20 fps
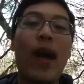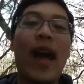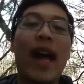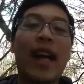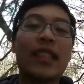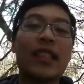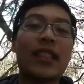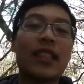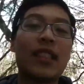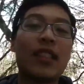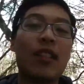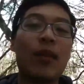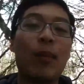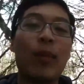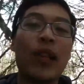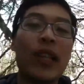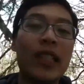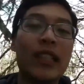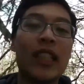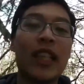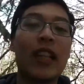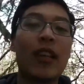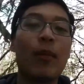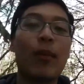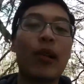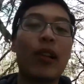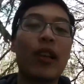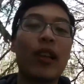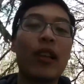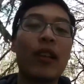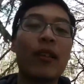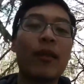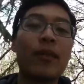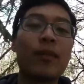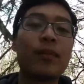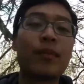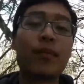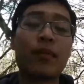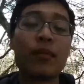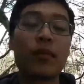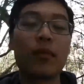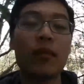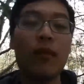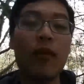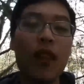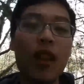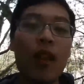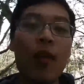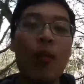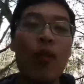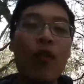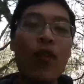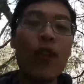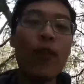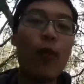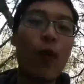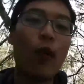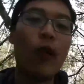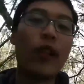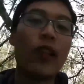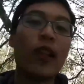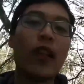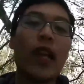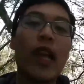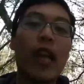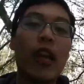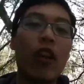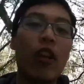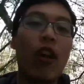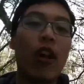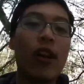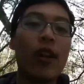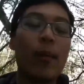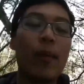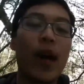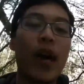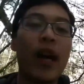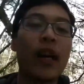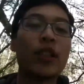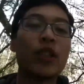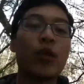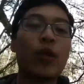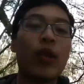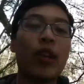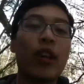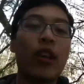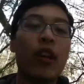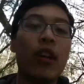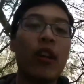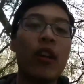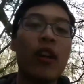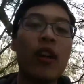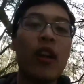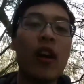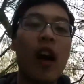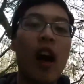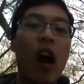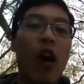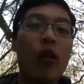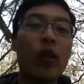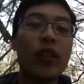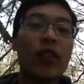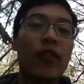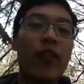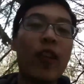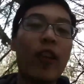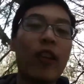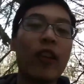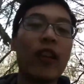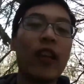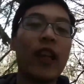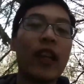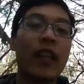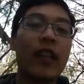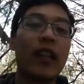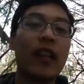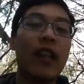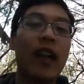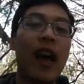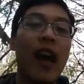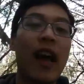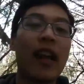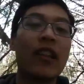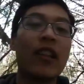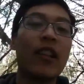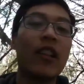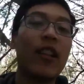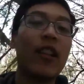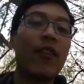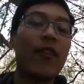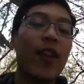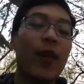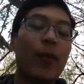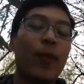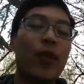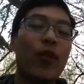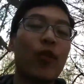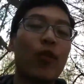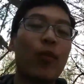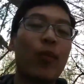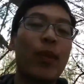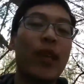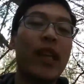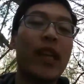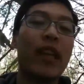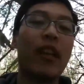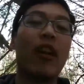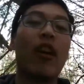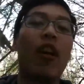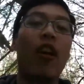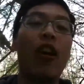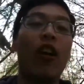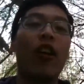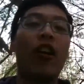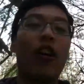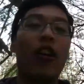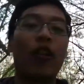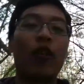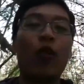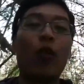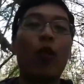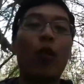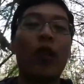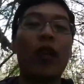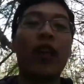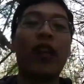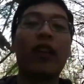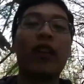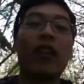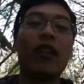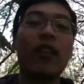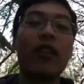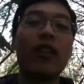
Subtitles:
masks to please anybody. Moving forward to later on in my high school year, I always felt like I had to live up to being a cool kid.